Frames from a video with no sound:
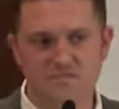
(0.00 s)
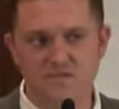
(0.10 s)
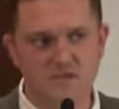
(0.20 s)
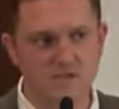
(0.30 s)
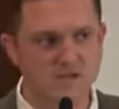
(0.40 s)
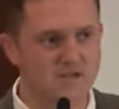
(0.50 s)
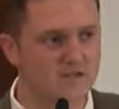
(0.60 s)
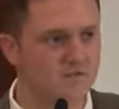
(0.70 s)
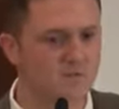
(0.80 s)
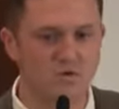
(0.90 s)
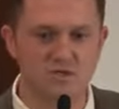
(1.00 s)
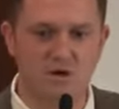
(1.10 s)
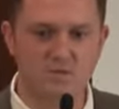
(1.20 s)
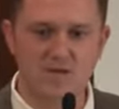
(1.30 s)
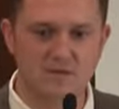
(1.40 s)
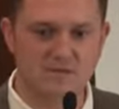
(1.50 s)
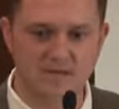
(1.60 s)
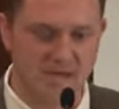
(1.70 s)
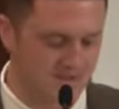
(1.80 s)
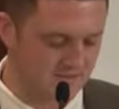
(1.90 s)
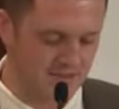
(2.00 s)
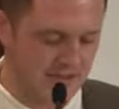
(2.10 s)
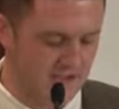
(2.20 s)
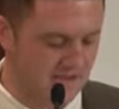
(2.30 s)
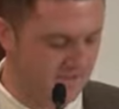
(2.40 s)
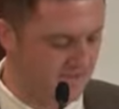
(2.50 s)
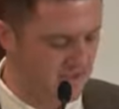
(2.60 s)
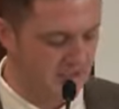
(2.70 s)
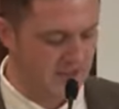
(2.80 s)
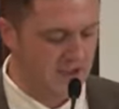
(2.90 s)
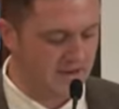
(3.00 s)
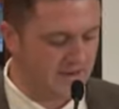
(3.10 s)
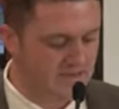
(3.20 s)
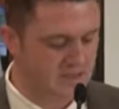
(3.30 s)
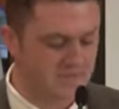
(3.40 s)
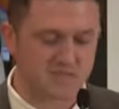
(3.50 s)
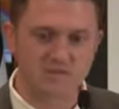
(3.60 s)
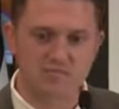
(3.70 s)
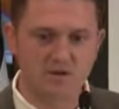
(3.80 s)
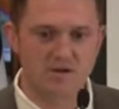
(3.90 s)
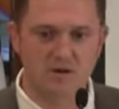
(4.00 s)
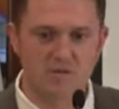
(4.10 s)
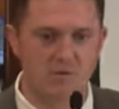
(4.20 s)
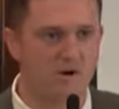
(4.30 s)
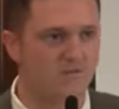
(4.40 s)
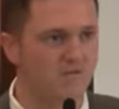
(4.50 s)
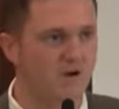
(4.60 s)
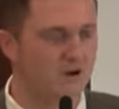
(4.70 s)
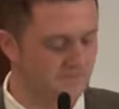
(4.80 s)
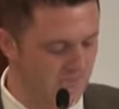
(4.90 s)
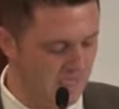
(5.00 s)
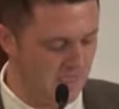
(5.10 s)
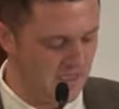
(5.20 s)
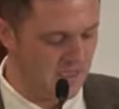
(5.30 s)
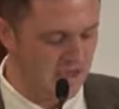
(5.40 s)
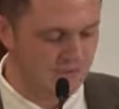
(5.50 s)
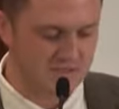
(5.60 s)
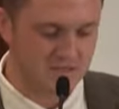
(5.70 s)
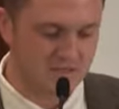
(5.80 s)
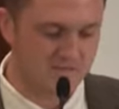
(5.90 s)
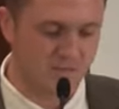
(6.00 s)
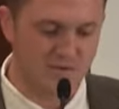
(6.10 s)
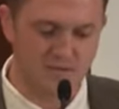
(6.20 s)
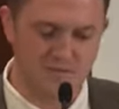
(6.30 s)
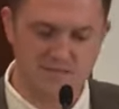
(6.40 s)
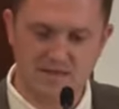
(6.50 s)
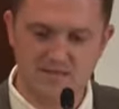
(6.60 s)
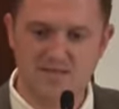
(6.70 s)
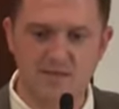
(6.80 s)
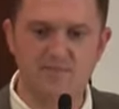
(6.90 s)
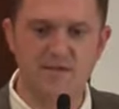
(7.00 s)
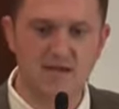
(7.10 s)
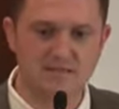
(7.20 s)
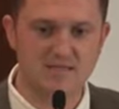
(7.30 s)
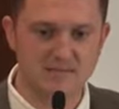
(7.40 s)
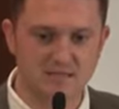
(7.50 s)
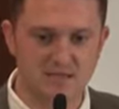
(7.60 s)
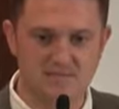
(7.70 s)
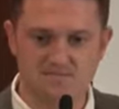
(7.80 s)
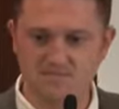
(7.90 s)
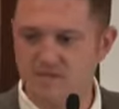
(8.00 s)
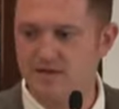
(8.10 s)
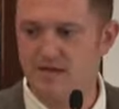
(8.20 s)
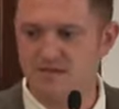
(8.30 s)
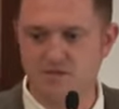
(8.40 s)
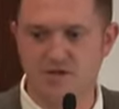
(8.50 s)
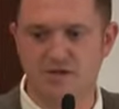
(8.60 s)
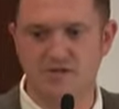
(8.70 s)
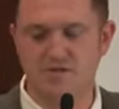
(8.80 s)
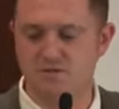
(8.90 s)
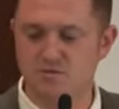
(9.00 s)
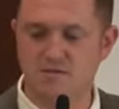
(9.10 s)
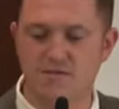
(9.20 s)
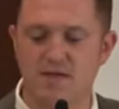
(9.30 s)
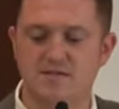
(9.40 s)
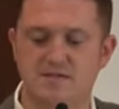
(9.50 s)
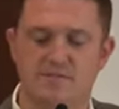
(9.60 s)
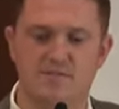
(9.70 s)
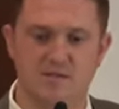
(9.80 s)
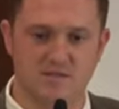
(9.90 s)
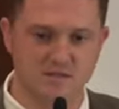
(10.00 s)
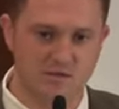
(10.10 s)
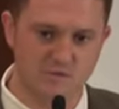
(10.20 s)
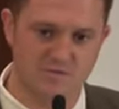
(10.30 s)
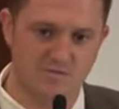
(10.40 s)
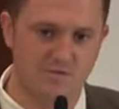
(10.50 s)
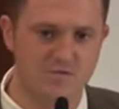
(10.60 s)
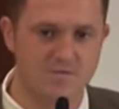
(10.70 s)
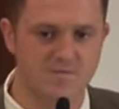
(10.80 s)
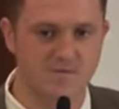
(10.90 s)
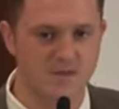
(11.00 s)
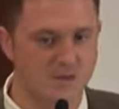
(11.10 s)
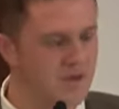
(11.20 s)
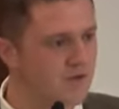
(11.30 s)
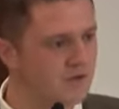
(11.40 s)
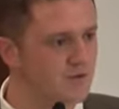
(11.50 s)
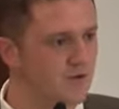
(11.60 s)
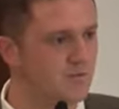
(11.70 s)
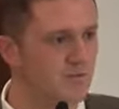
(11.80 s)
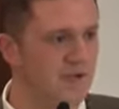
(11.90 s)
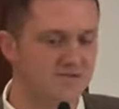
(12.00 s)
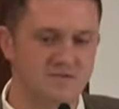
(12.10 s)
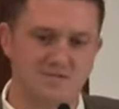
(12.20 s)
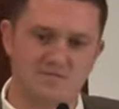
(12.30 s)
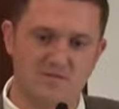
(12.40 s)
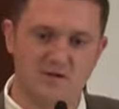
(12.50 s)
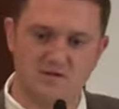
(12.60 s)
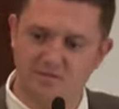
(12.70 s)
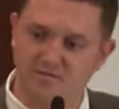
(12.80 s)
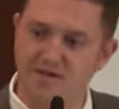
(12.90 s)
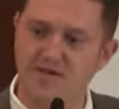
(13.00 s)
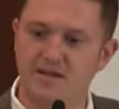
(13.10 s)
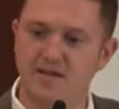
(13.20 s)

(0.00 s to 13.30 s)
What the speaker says: 15 years. We've watched the whole town decay and Islamism spread like a wildfire. And it was at this point that we said something has to be done, something has to change, because what's the next step from this? A soldier's funeral? So we have to defend